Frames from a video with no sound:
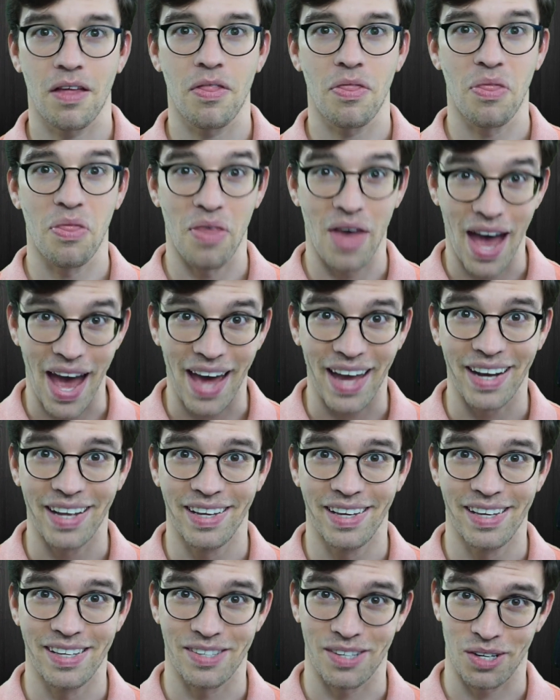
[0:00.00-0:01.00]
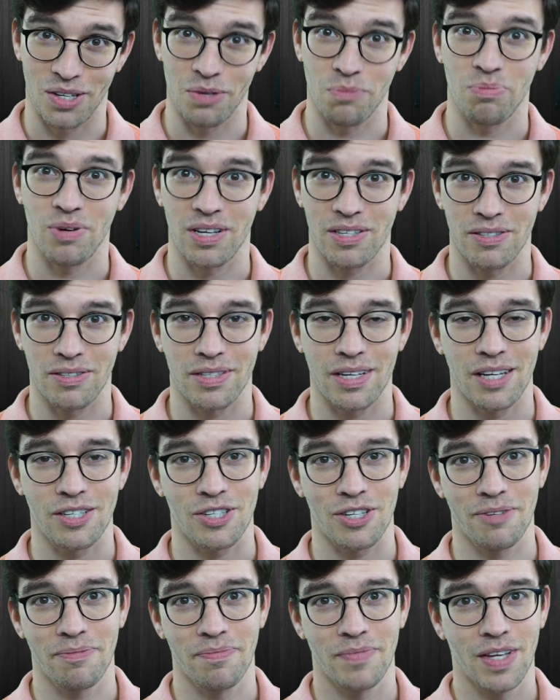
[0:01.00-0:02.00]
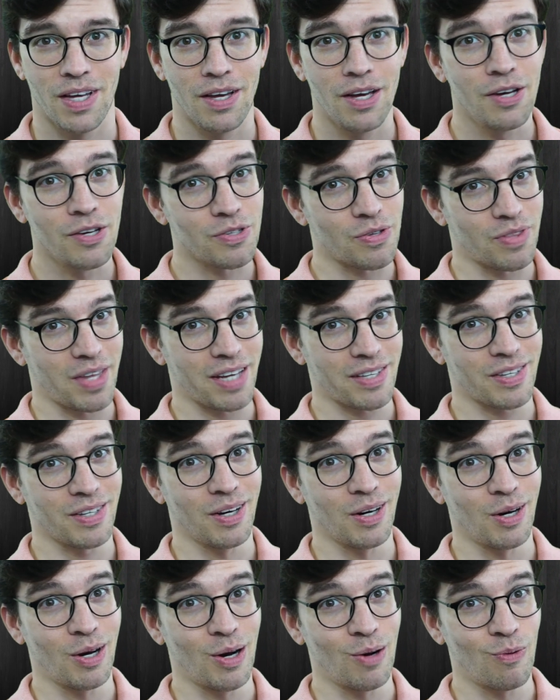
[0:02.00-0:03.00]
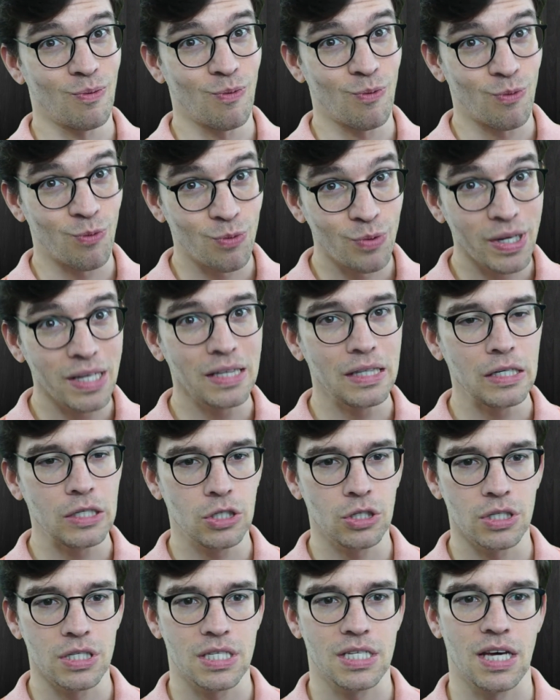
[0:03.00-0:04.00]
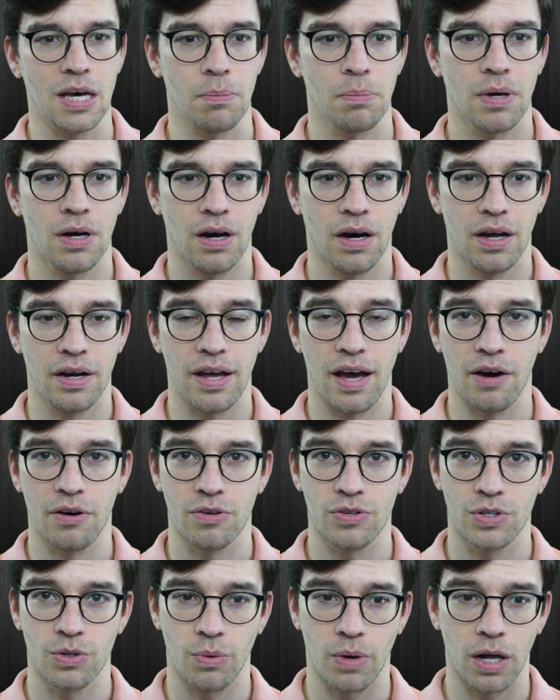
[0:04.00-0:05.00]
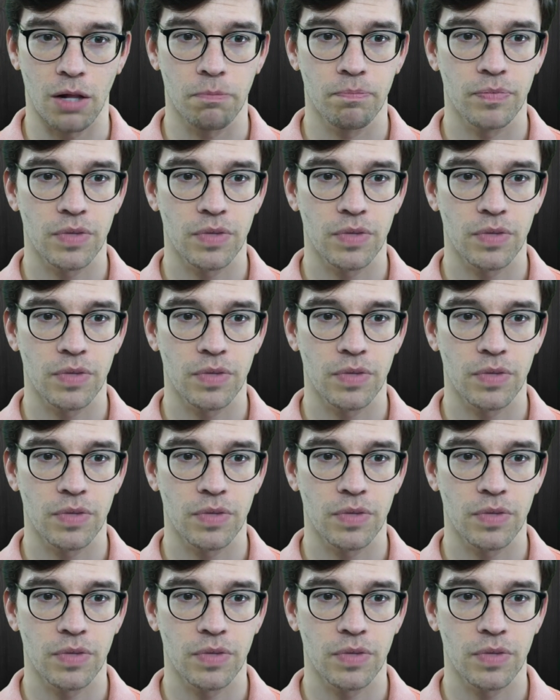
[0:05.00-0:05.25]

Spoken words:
That is a good presentation. So that's a really good tip on how to do well.